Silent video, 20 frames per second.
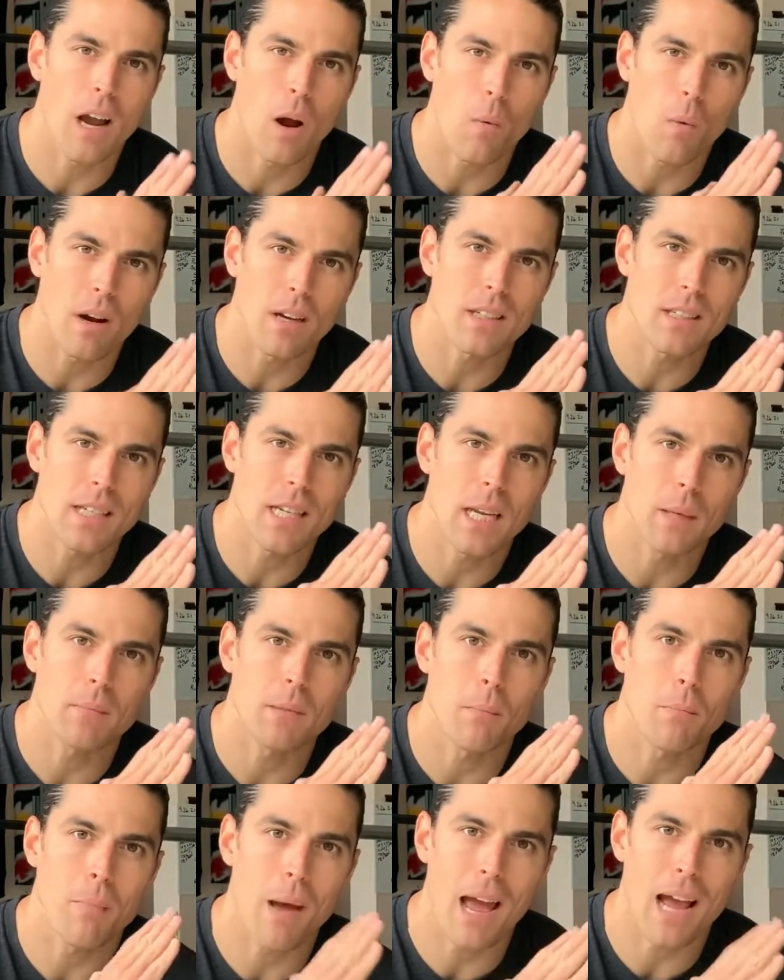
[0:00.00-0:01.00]
I wanted to keep
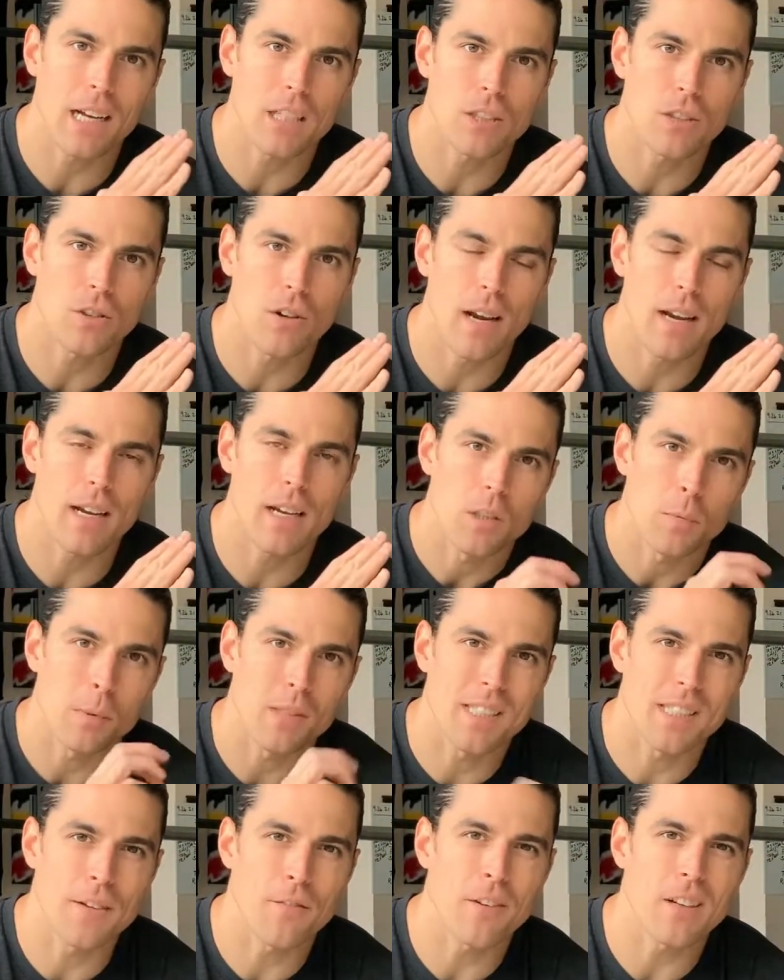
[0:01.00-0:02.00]
the back straight,
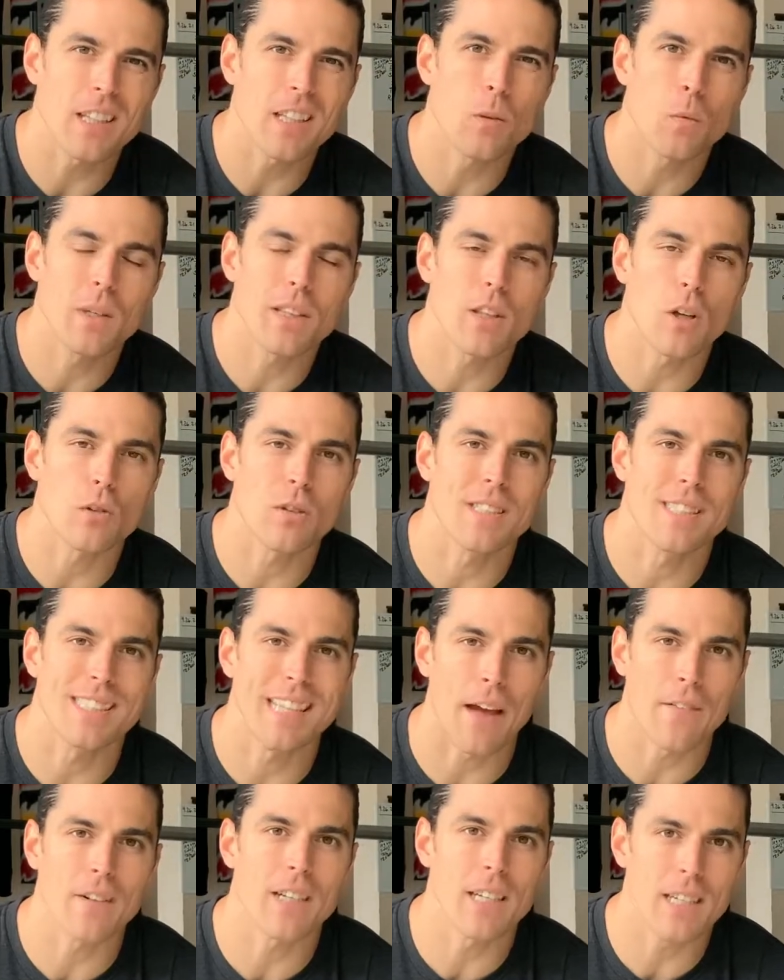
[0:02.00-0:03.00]
specifically with those
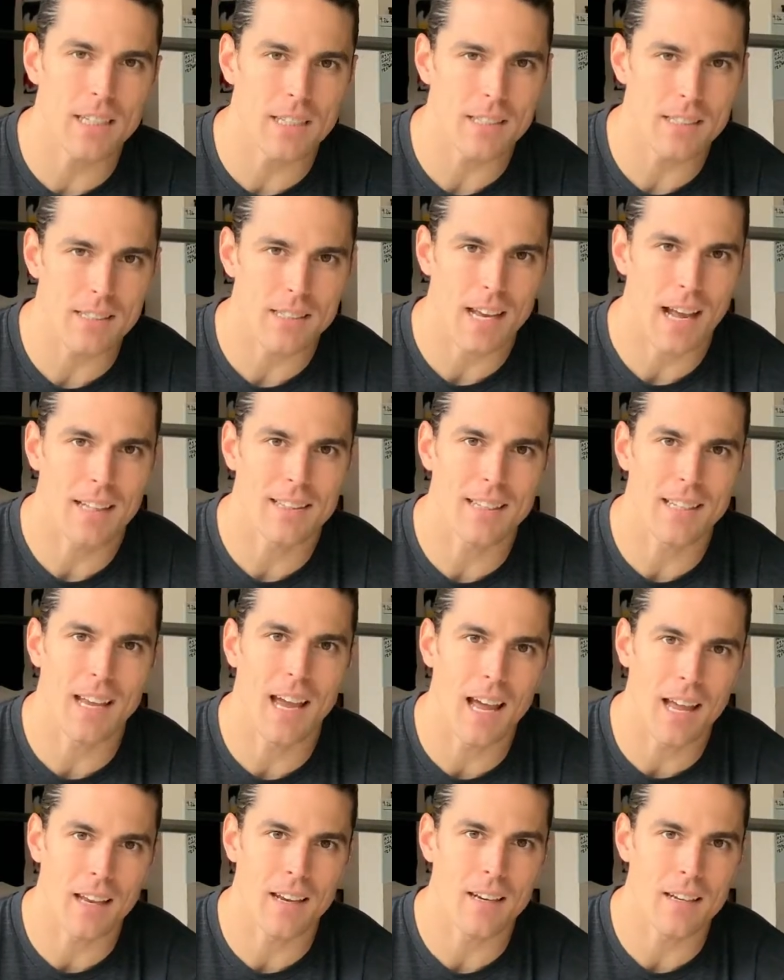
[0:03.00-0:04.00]
70s at the
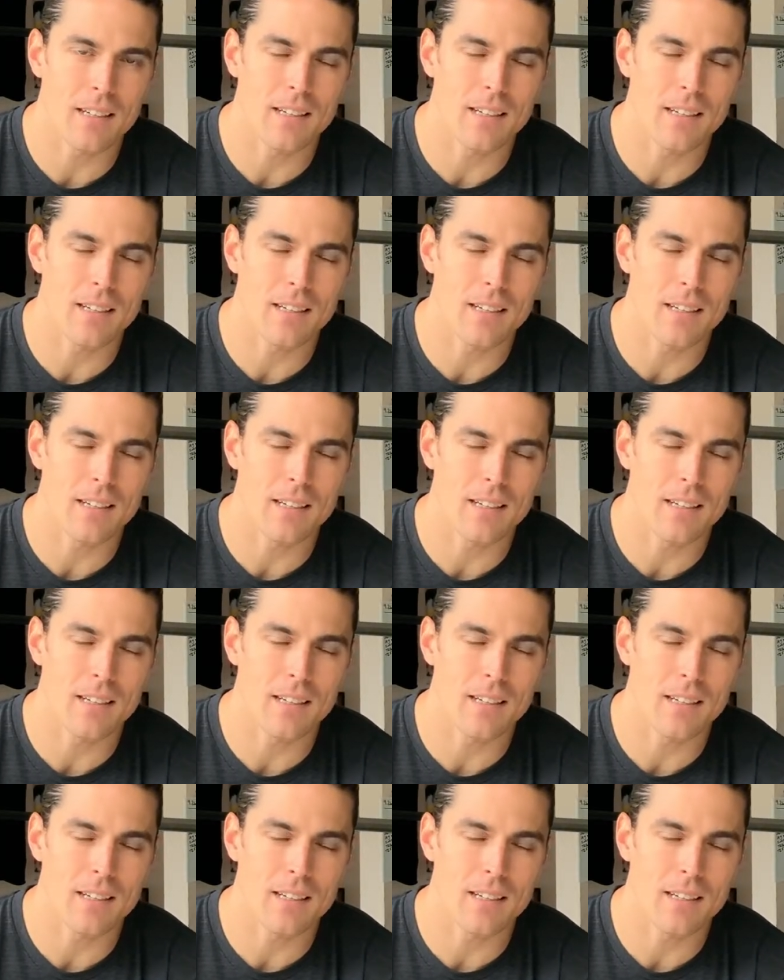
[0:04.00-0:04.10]
end.